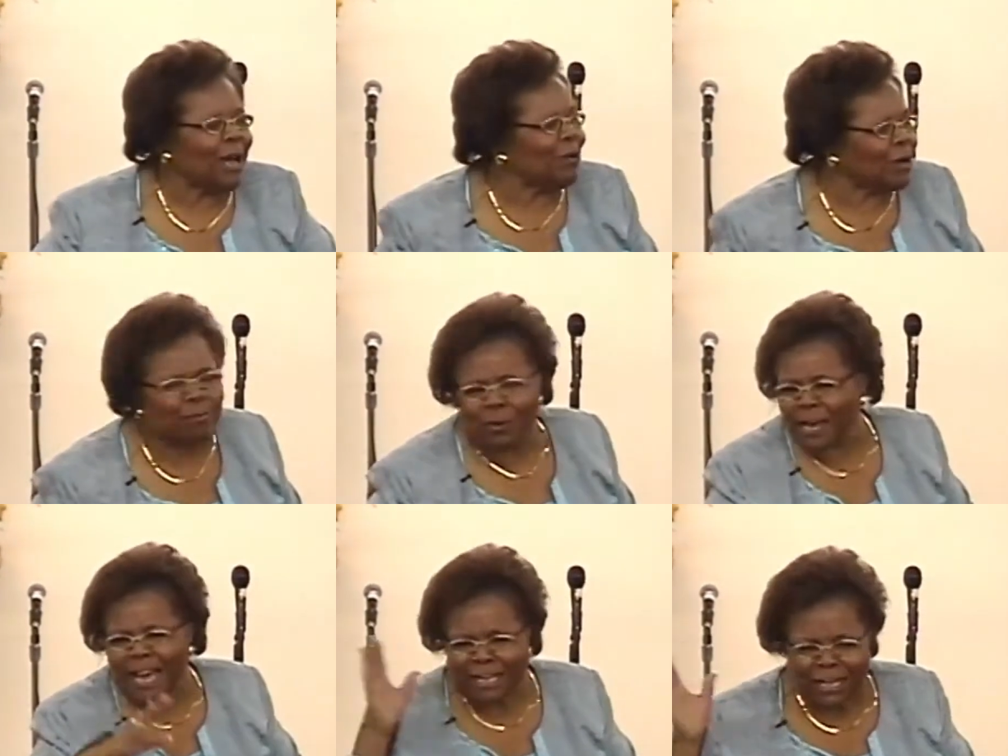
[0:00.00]
Oh, come on
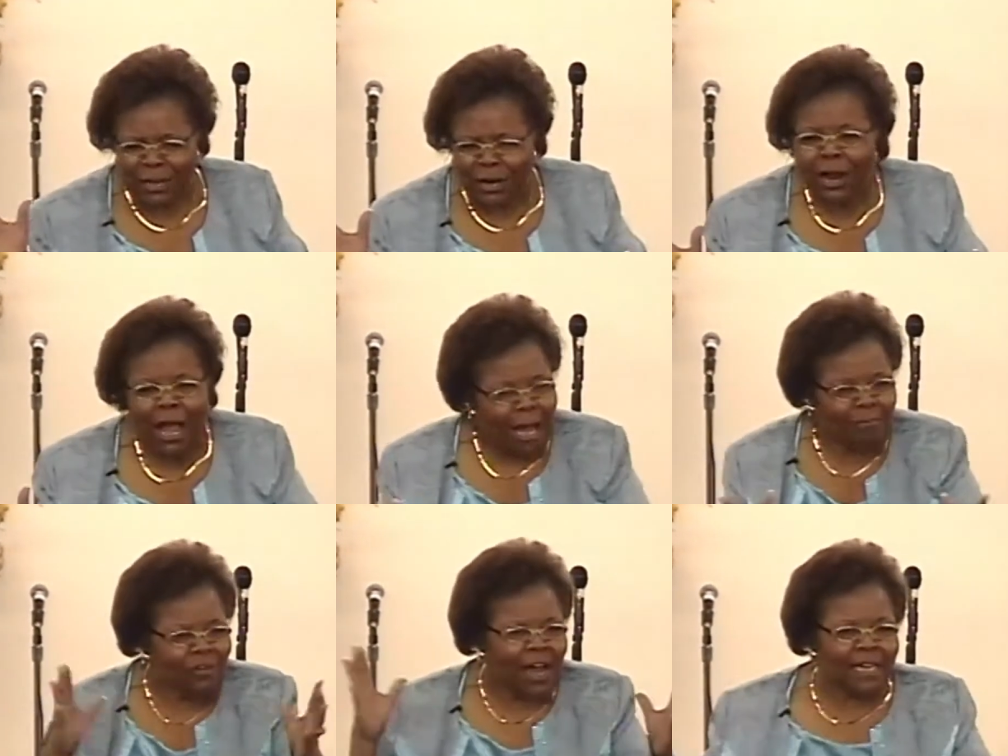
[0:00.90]
out of here. I'm
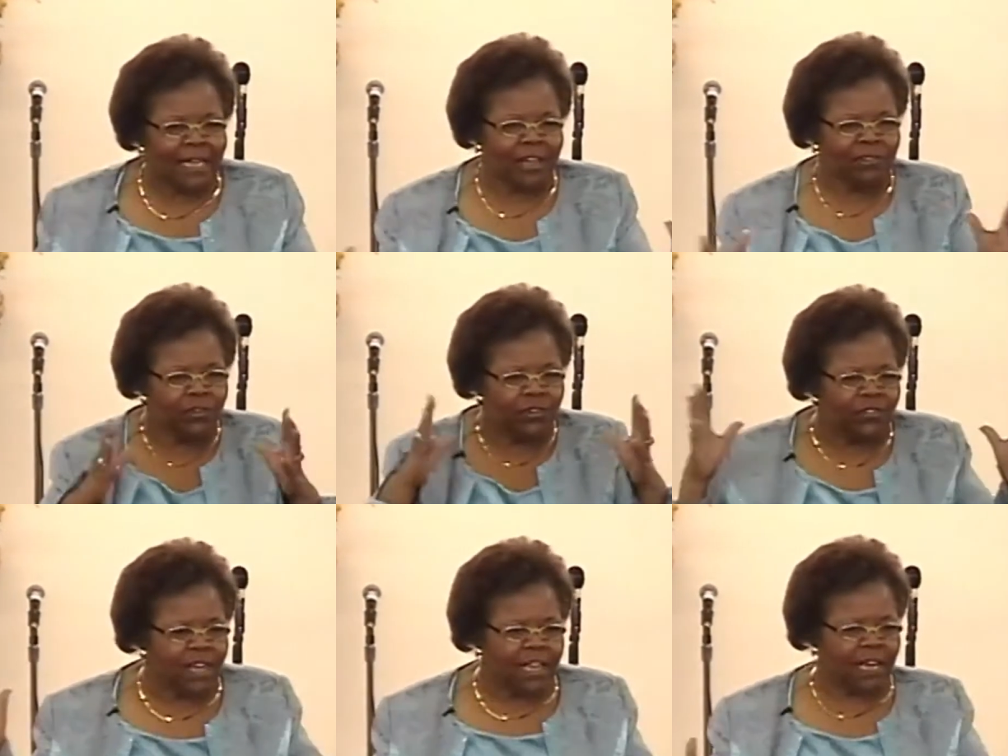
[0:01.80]
trying to get you to
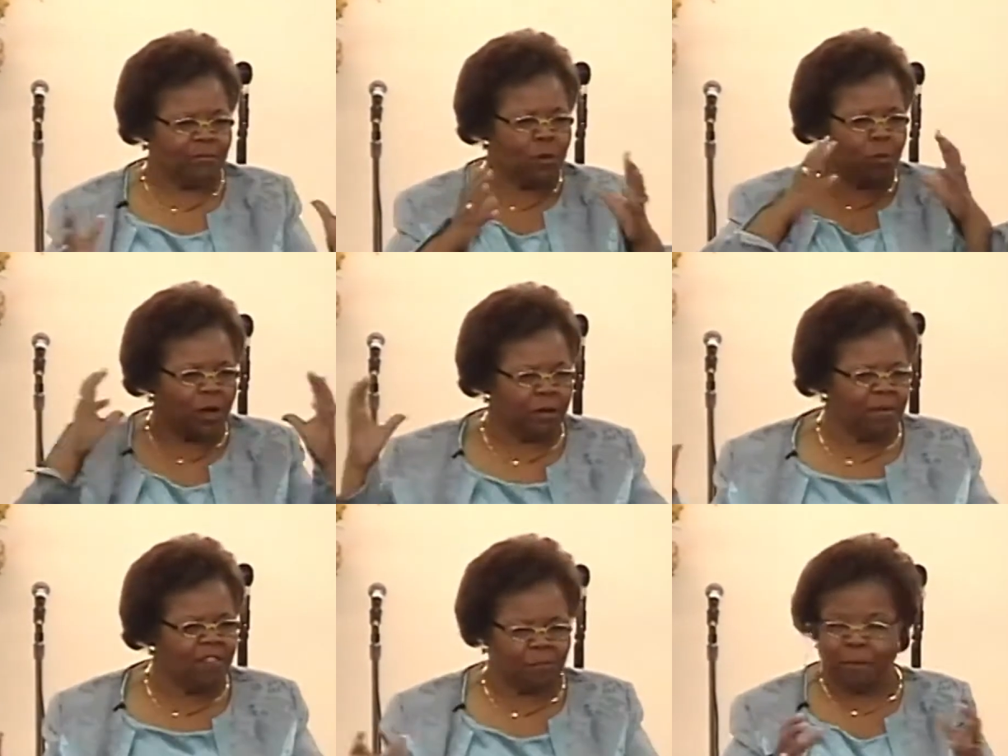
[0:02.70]
see that if you want to
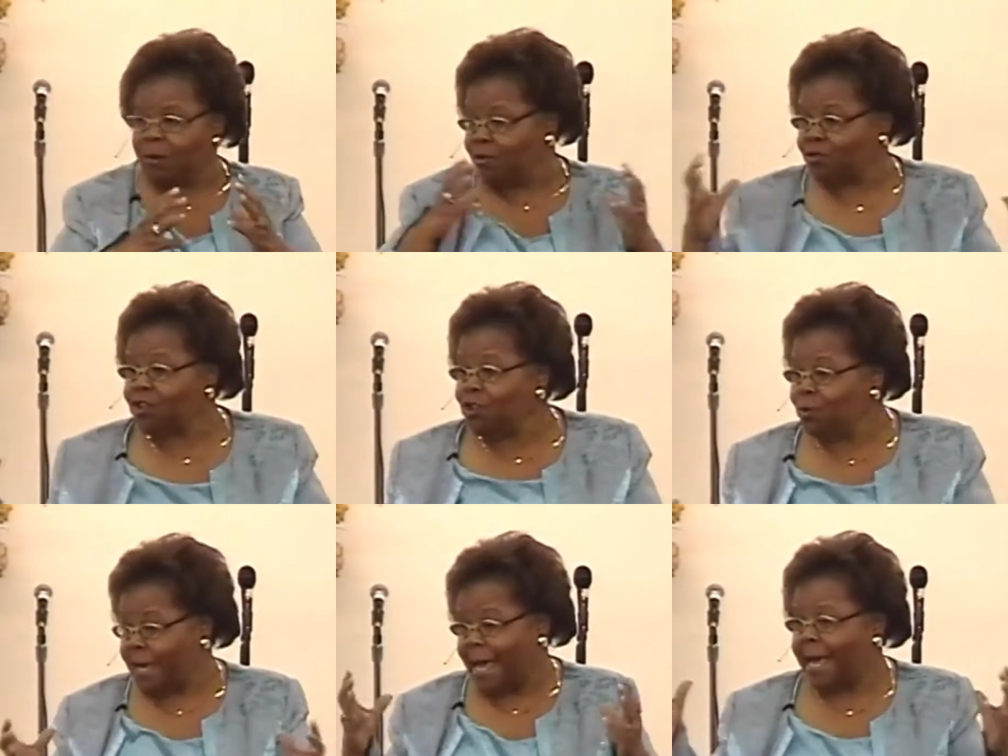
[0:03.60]
be spiritual, you
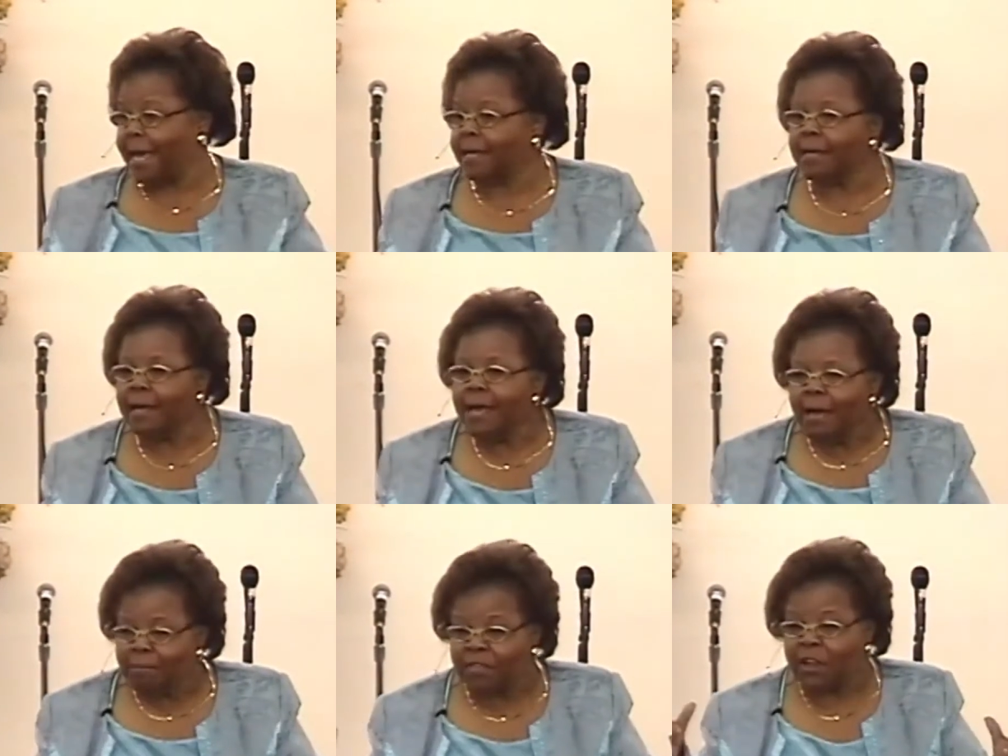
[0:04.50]
can.
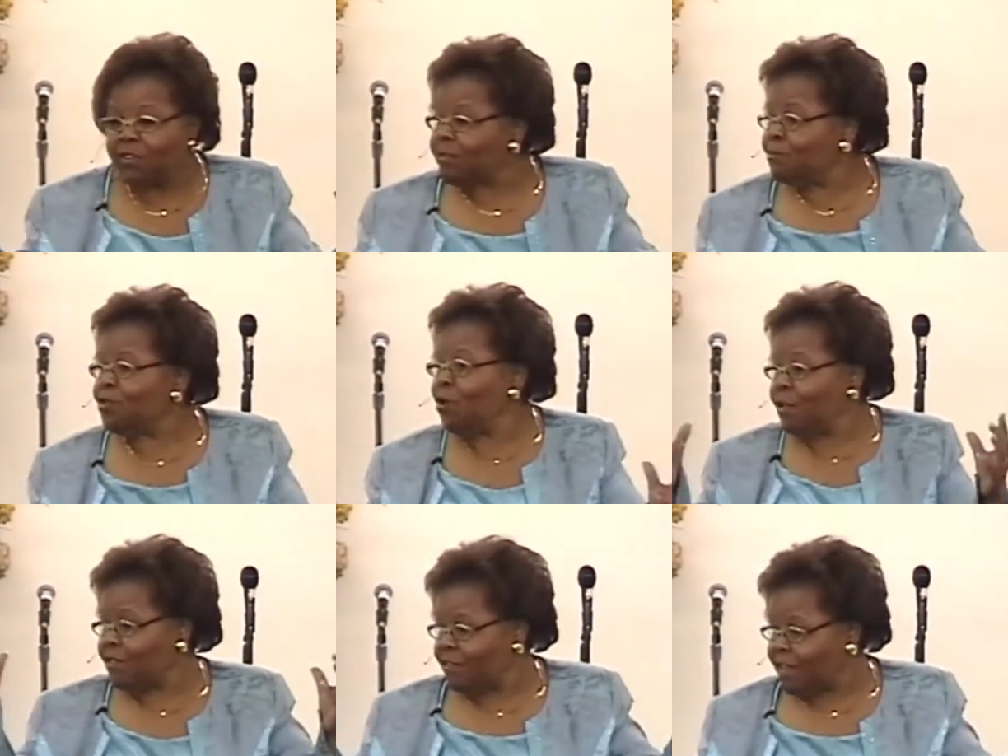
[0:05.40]
But there are some
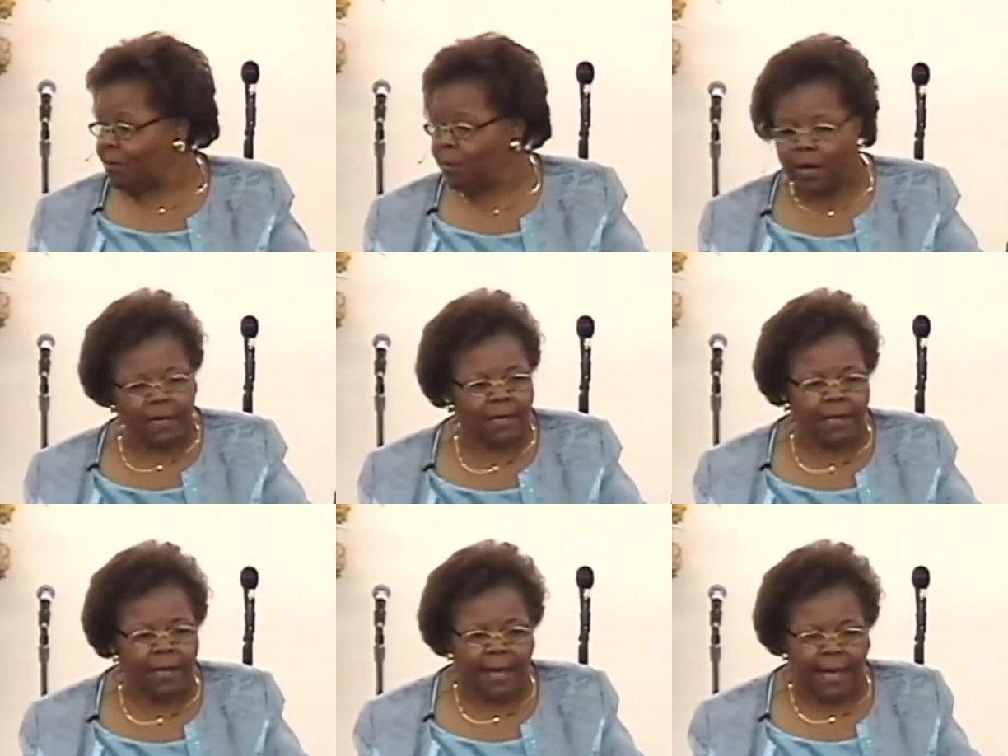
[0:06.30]
choices that what?
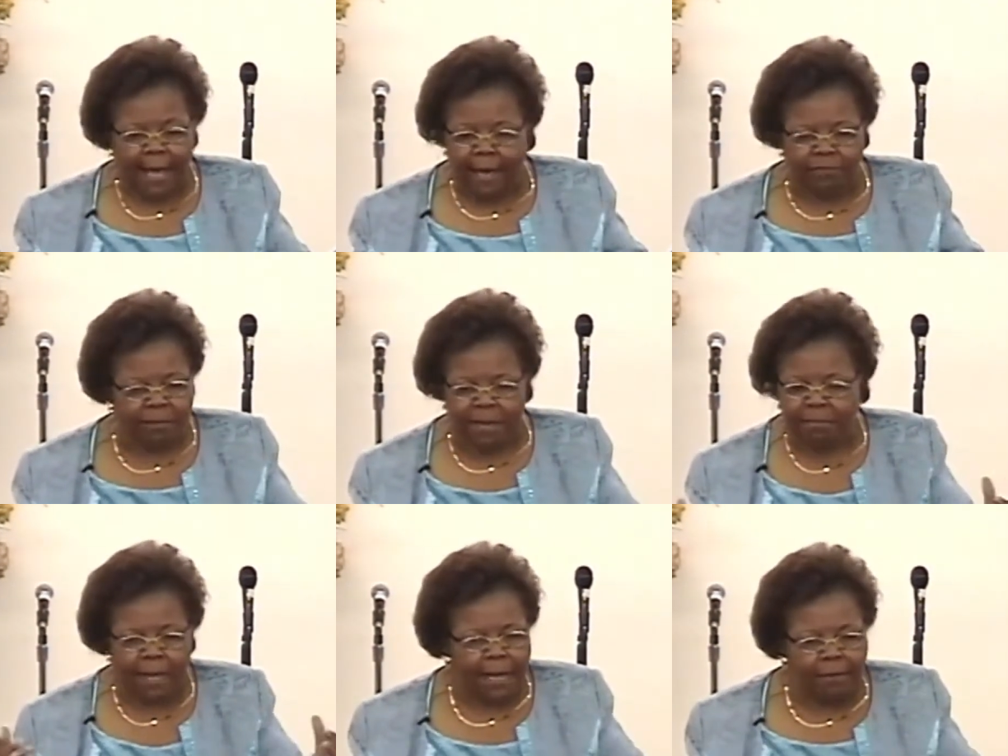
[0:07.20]
Have to be
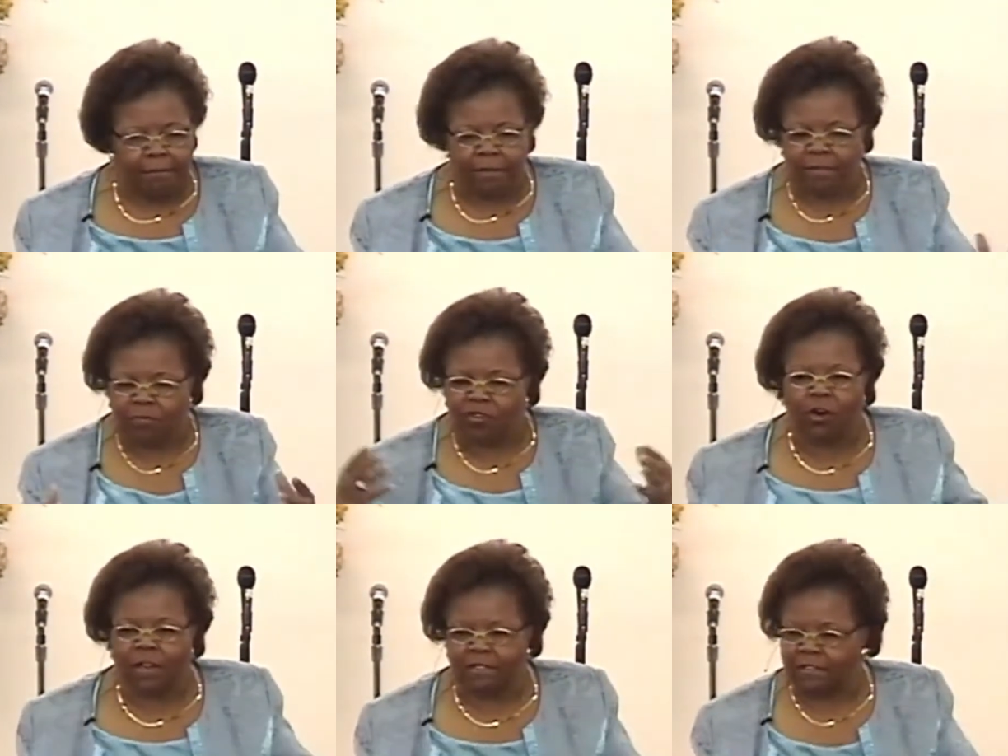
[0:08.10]
made. Some
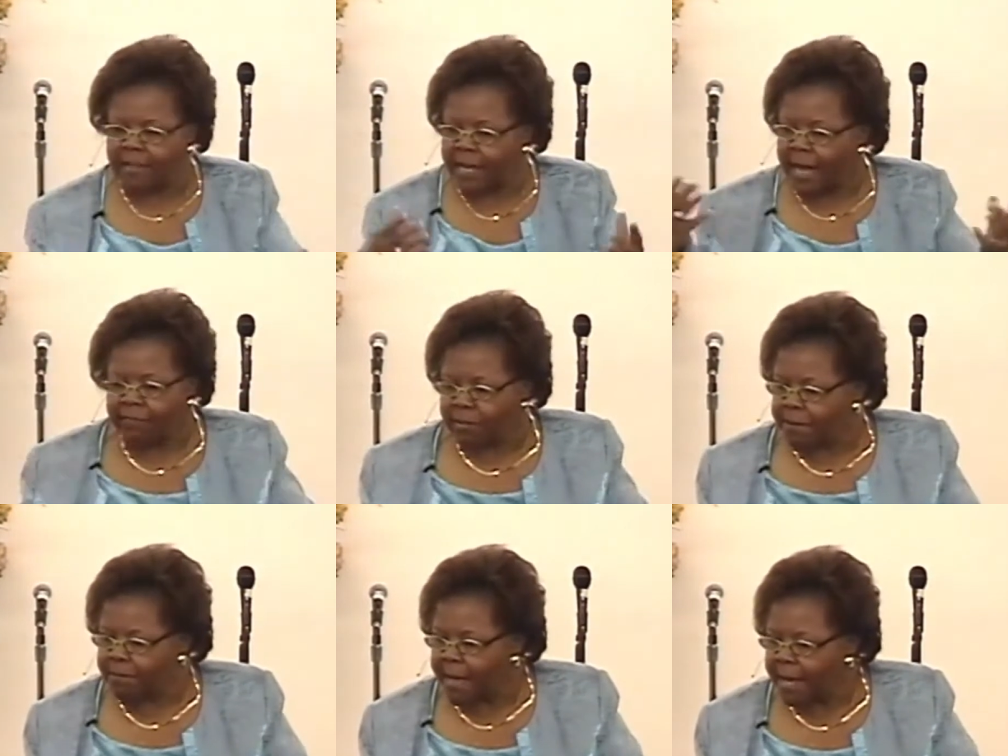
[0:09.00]
choices that have to
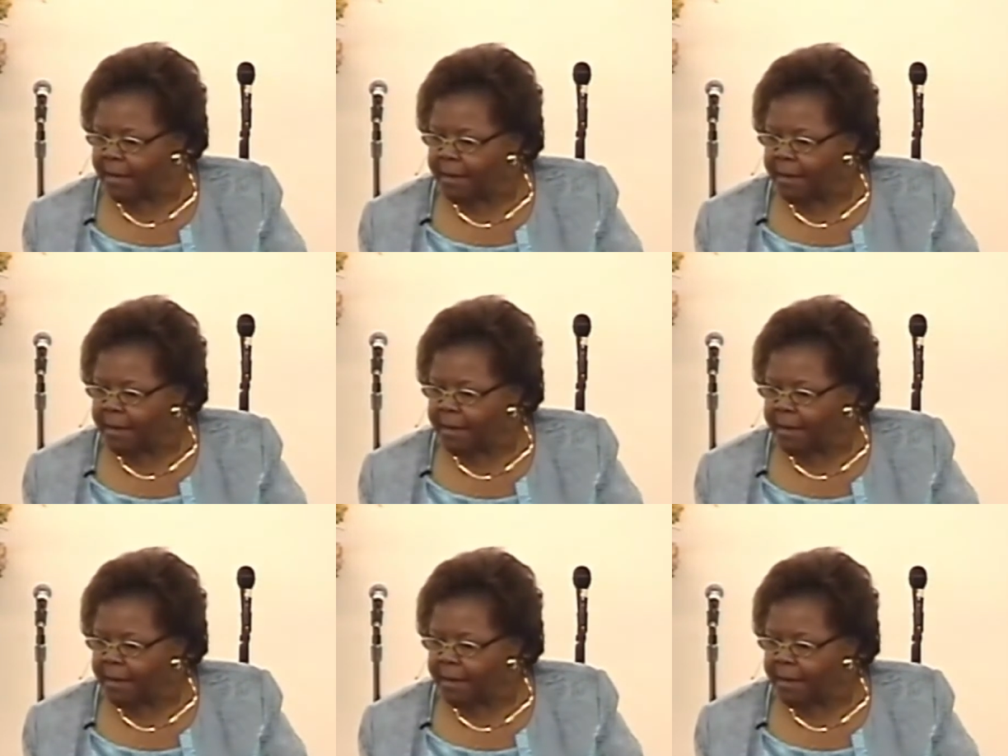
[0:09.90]
be made.